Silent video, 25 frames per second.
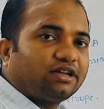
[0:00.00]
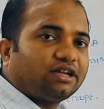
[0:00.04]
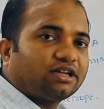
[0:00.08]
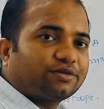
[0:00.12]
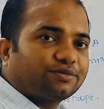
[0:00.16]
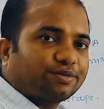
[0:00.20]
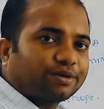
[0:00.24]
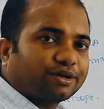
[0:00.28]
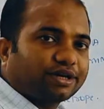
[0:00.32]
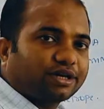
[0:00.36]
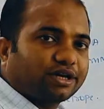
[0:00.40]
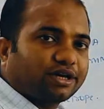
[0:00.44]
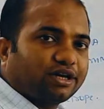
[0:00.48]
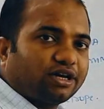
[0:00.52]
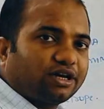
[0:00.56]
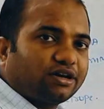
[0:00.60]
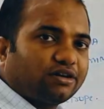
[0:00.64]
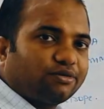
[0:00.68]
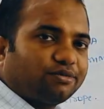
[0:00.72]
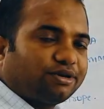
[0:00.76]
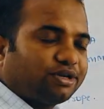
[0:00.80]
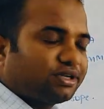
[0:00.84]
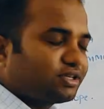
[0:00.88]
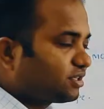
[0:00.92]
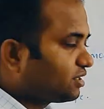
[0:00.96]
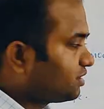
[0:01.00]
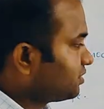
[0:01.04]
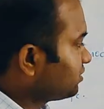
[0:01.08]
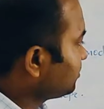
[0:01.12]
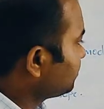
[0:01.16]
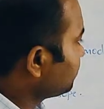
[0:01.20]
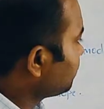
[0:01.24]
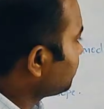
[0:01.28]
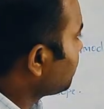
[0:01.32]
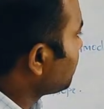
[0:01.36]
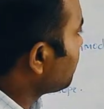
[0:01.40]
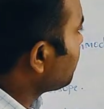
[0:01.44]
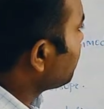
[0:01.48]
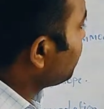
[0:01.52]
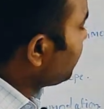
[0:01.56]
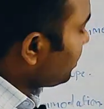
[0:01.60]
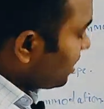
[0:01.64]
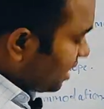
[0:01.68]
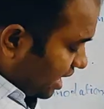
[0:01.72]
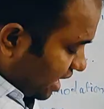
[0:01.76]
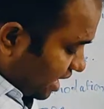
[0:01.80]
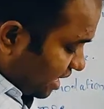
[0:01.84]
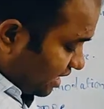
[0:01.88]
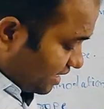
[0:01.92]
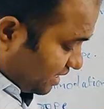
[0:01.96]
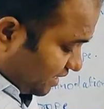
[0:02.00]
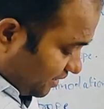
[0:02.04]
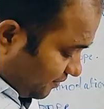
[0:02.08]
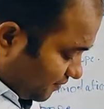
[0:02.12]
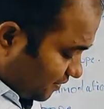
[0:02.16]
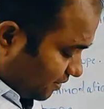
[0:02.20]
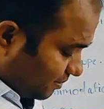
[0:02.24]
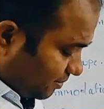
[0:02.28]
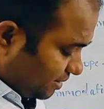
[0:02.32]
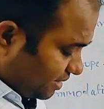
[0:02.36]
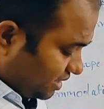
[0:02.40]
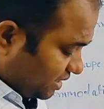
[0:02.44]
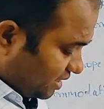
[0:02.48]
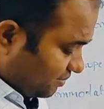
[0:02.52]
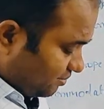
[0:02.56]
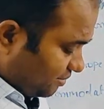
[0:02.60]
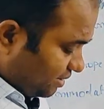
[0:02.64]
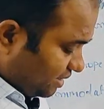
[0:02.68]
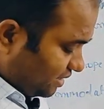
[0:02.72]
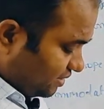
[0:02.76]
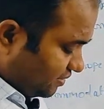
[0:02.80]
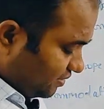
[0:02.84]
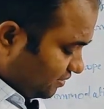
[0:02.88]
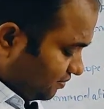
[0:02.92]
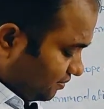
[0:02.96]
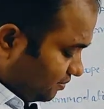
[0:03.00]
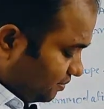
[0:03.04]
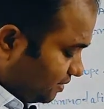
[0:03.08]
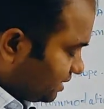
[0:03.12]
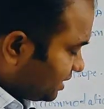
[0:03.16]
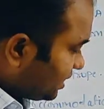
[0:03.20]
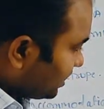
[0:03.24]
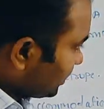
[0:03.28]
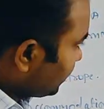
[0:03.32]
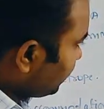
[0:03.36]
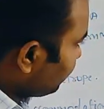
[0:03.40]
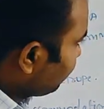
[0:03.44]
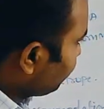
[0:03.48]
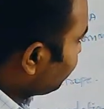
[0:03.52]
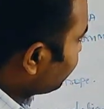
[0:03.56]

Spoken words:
spectacle accommodation. And if the measurement will be taken